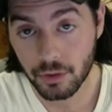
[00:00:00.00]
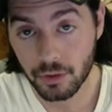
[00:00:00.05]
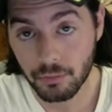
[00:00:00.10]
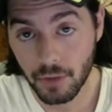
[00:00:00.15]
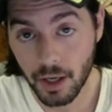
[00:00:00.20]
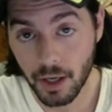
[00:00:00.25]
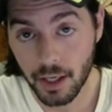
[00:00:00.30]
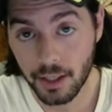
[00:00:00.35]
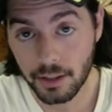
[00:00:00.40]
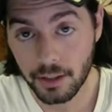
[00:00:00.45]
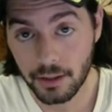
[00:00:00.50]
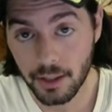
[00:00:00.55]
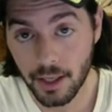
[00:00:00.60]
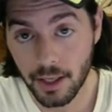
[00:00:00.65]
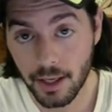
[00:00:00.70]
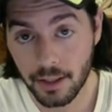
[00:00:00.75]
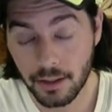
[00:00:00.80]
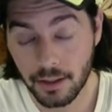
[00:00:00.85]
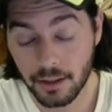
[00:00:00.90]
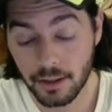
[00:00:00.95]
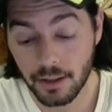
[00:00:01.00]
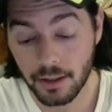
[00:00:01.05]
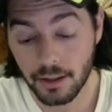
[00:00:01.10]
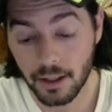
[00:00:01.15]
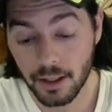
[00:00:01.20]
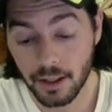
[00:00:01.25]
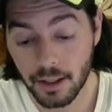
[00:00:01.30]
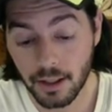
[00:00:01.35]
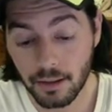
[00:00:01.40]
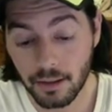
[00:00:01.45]
of mine that
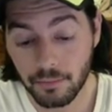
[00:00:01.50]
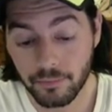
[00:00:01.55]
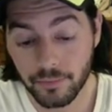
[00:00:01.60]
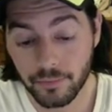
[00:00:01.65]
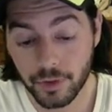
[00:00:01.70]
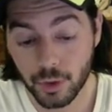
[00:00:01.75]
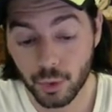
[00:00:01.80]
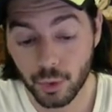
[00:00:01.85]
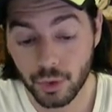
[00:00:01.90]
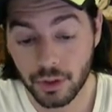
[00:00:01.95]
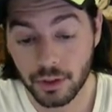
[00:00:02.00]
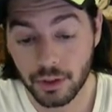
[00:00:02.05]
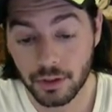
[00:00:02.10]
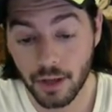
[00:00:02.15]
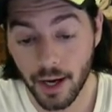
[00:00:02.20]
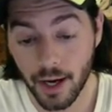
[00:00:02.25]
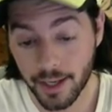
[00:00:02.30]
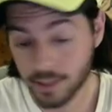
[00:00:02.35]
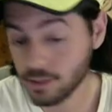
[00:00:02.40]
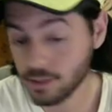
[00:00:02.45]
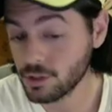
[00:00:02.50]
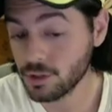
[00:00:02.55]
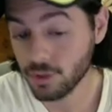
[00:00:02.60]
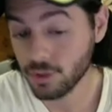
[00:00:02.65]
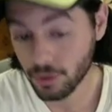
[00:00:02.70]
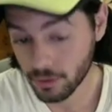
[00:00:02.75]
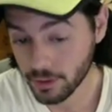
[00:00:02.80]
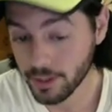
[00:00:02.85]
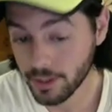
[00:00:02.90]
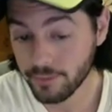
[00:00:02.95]
um, you could I could
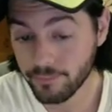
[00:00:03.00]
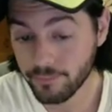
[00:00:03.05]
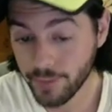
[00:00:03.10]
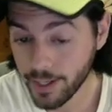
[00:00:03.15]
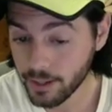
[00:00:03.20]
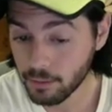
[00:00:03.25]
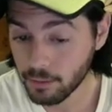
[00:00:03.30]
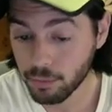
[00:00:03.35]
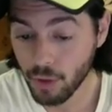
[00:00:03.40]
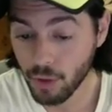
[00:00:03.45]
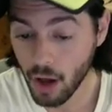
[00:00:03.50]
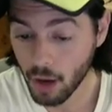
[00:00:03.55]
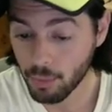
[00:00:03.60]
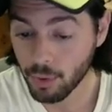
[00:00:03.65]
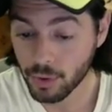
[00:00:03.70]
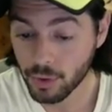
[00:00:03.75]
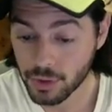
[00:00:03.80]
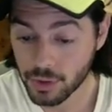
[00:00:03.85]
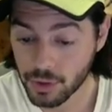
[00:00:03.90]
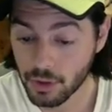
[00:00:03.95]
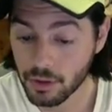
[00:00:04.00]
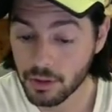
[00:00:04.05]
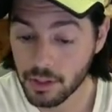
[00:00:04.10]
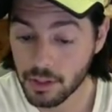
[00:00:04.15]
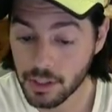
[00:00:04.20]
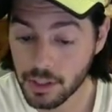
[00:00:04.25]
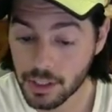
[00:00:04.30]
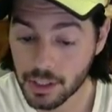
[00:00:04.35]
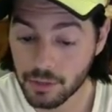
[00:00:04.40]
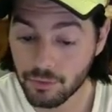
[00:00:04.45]
certainly have made a blog post on
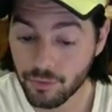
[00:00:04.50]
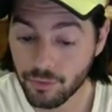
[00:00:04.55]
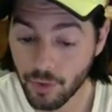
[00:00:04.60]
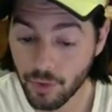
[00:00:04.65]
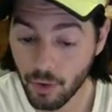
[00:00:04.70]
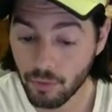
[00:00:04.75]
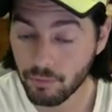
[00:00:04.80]
this and felt